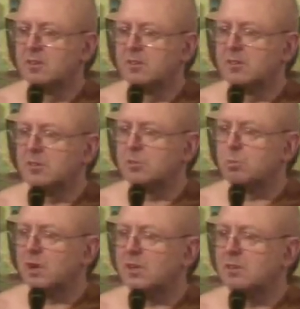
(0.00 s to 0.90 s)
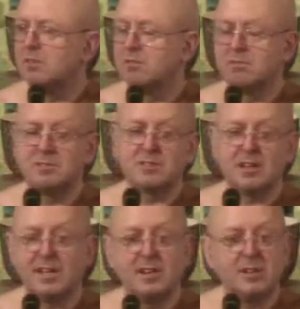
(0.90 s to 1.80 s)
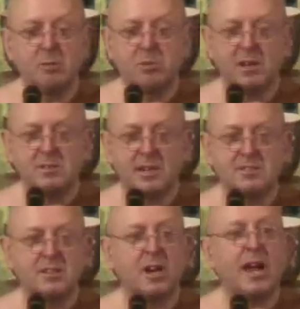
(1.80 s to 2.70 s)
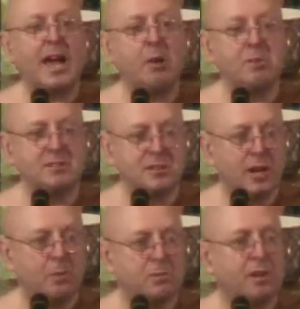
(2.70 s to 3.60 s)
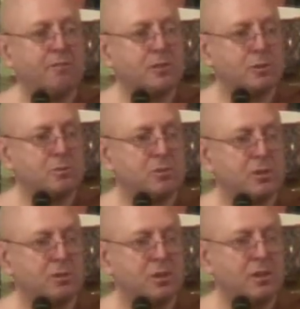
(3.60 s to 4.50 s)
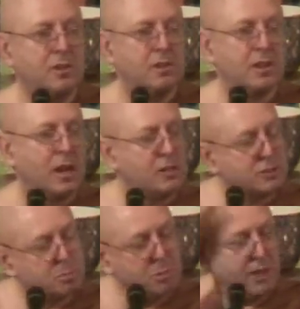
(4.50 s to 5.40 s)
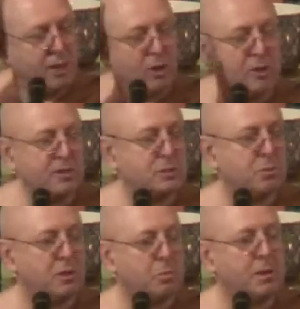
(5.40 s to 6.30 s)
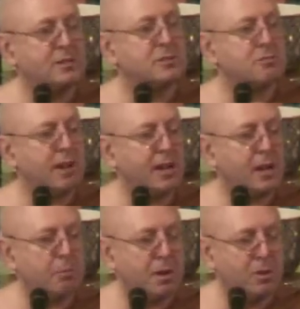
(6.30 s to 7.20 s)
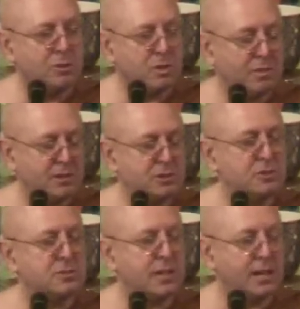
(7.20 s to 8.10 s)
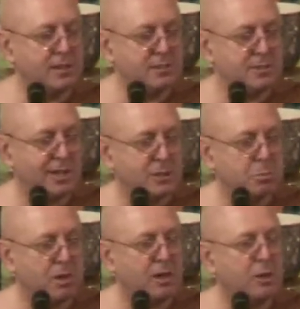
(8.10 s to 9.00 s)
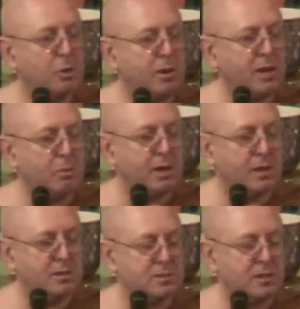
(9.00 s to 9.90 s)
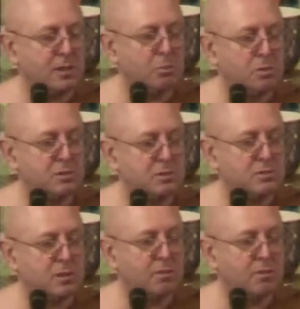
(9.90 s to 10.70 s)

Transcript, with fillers: There's one, just like in deep meditation, I don't know how many times I've told you, and I'm just being honest with you, being straight up. I'm not sure if I should say these things, but I do anyway, because I don't want to sort of